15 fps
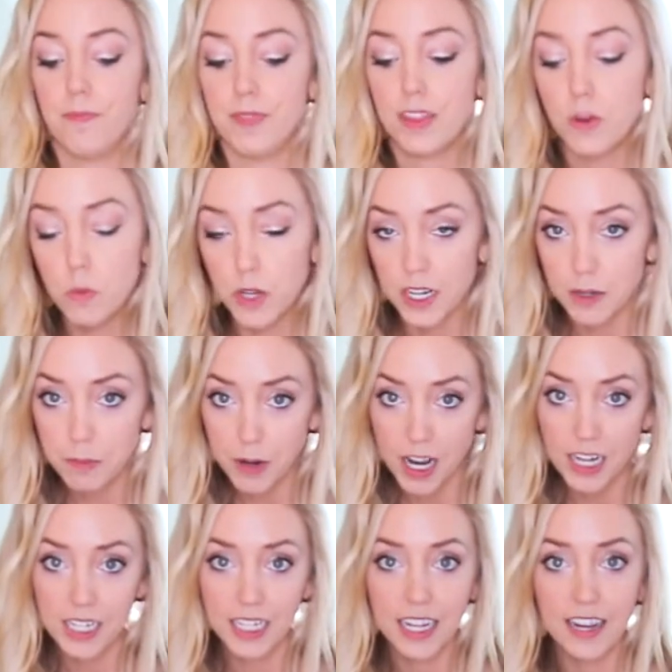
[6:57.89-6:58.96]
the wooden
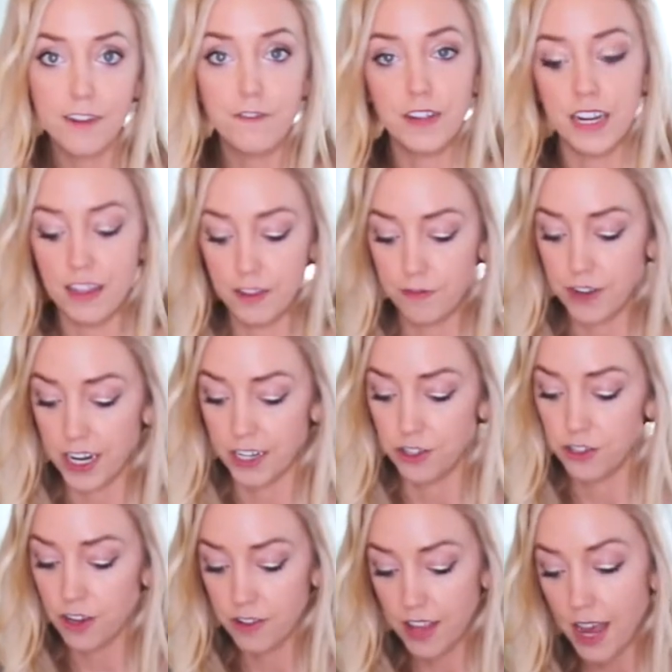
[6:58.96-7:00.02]
part, can fit in the fridge.
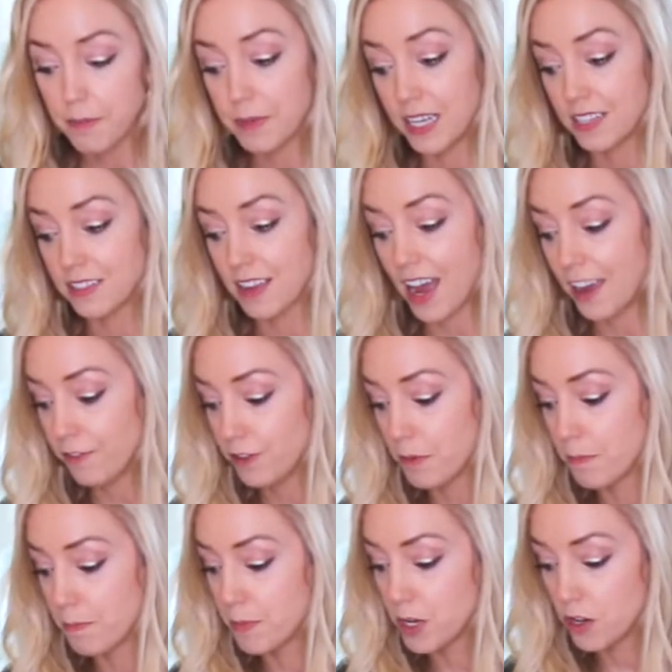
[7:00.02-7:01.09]
So that means I have to
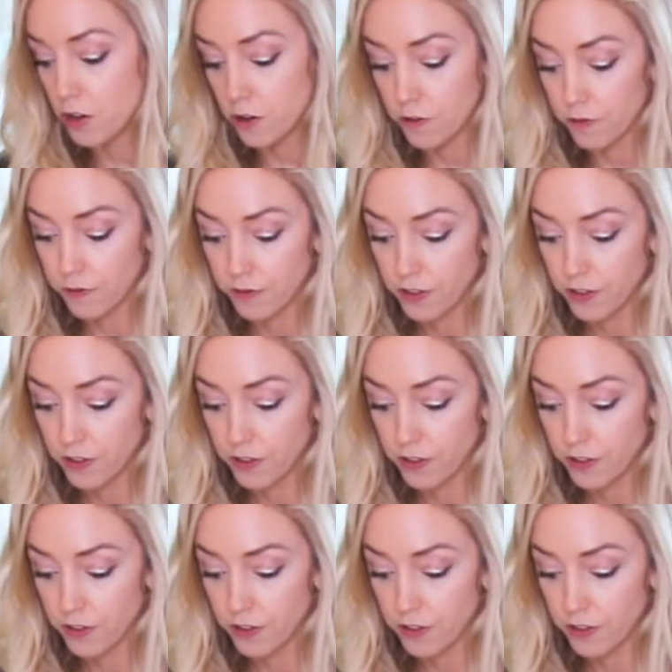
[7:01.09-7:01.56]
move